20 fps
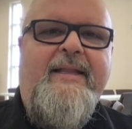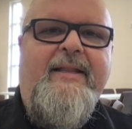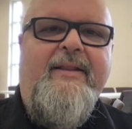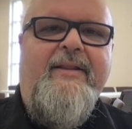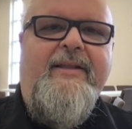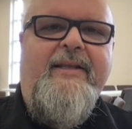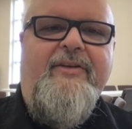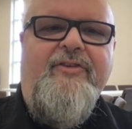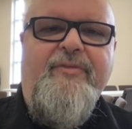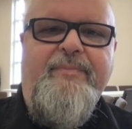
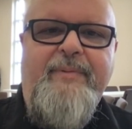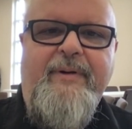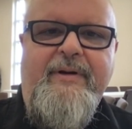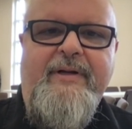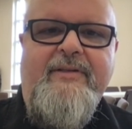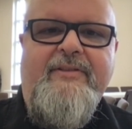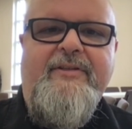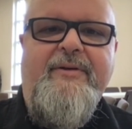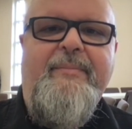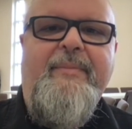The
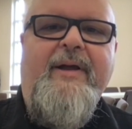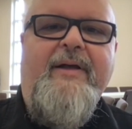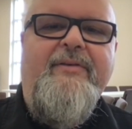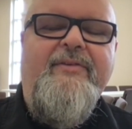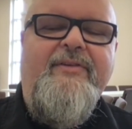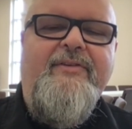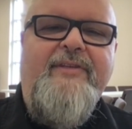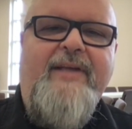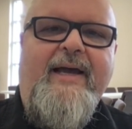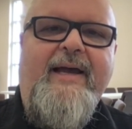experience at Mount
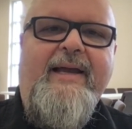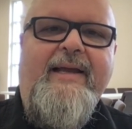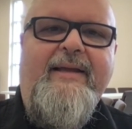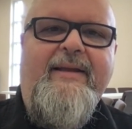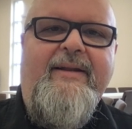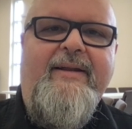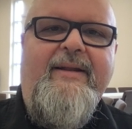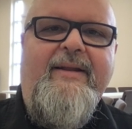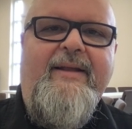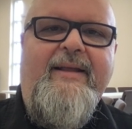
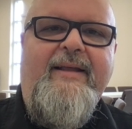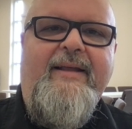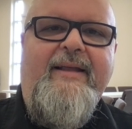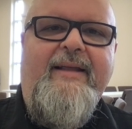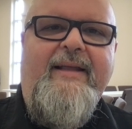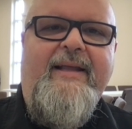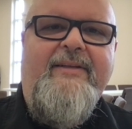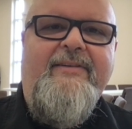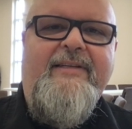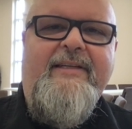Zion,
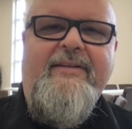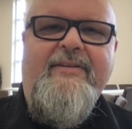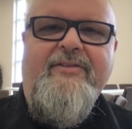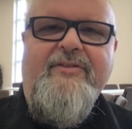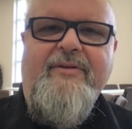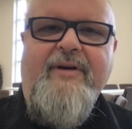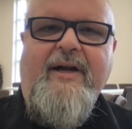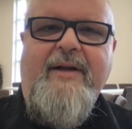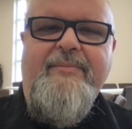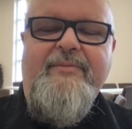as he
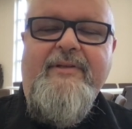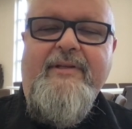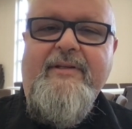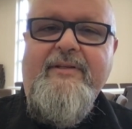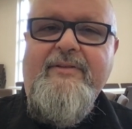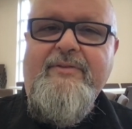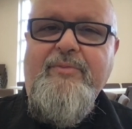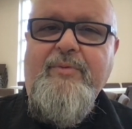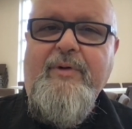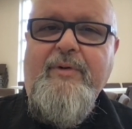describes it,
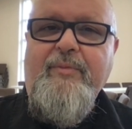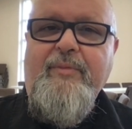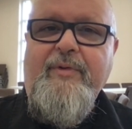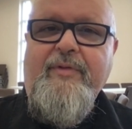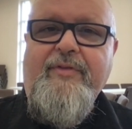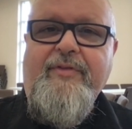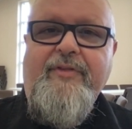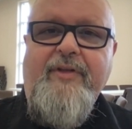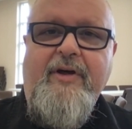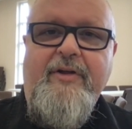is one
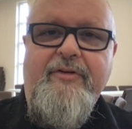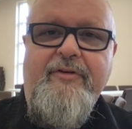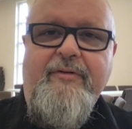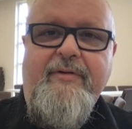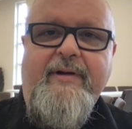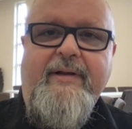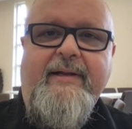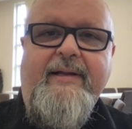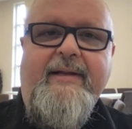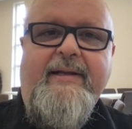with
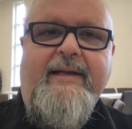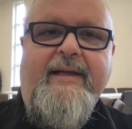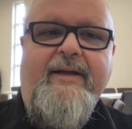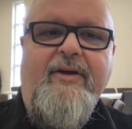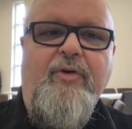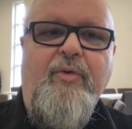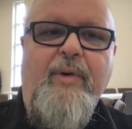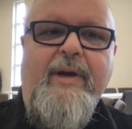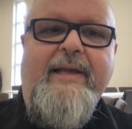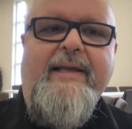thundering and
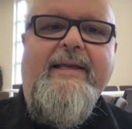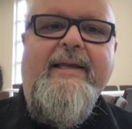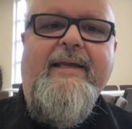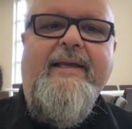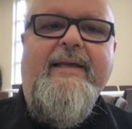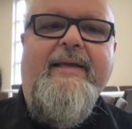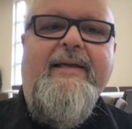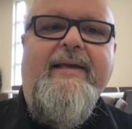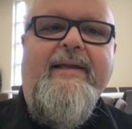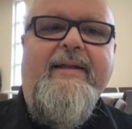
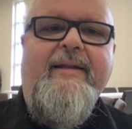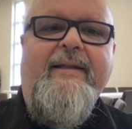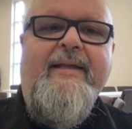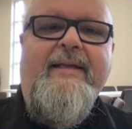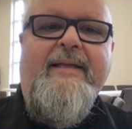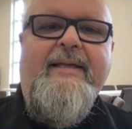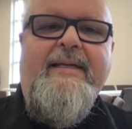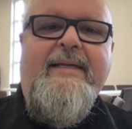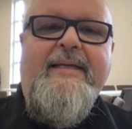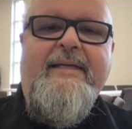quaking. And
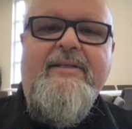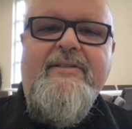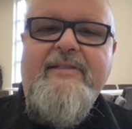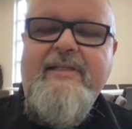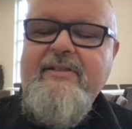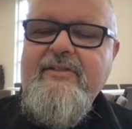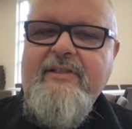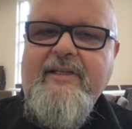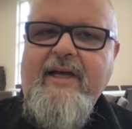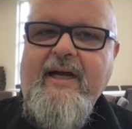
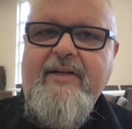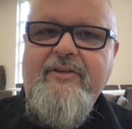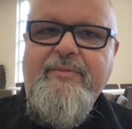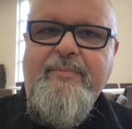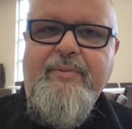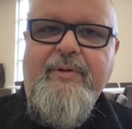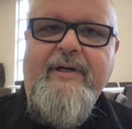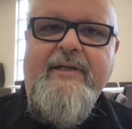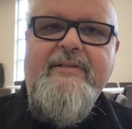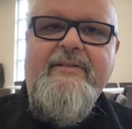since God's
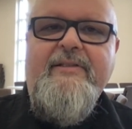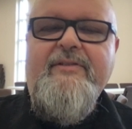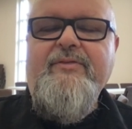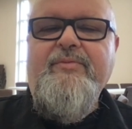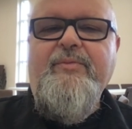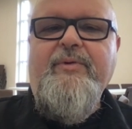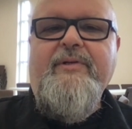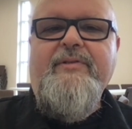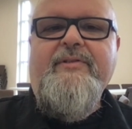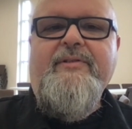presence
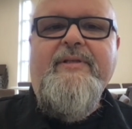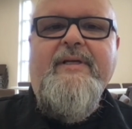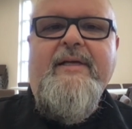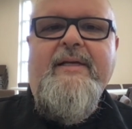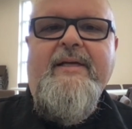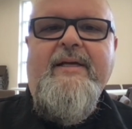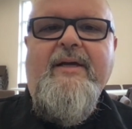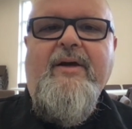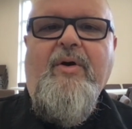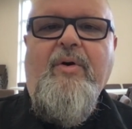was
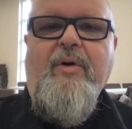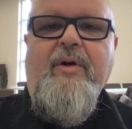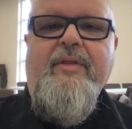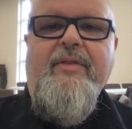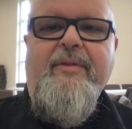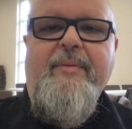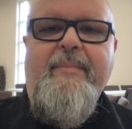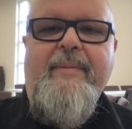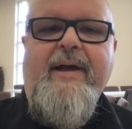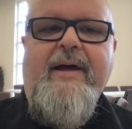on
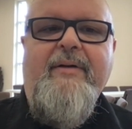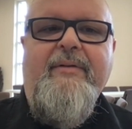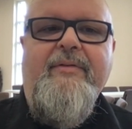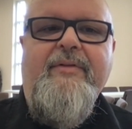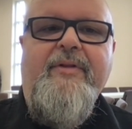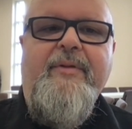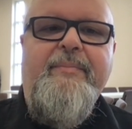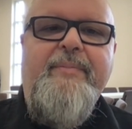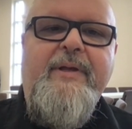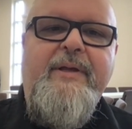the
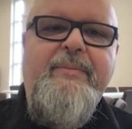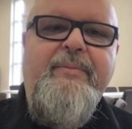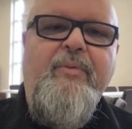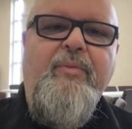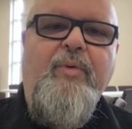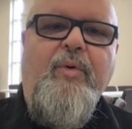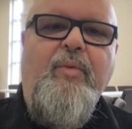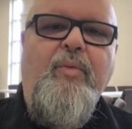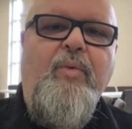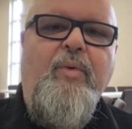mountain, the people
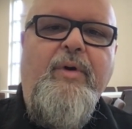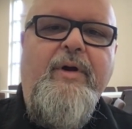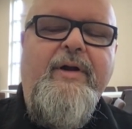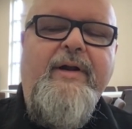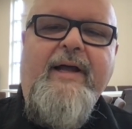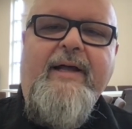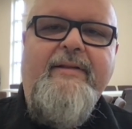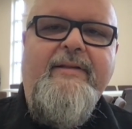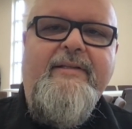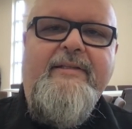were warned
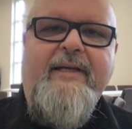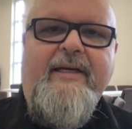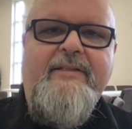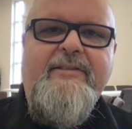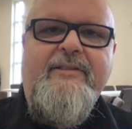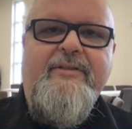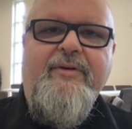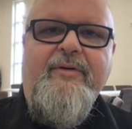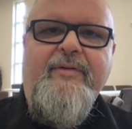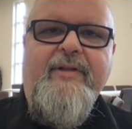not to
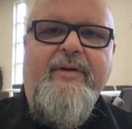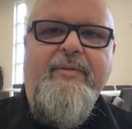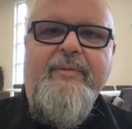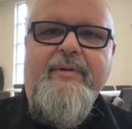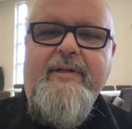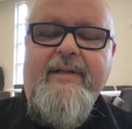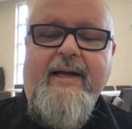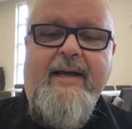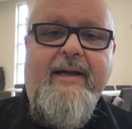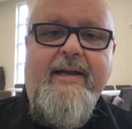touch it or they
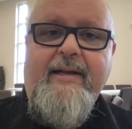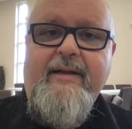would die.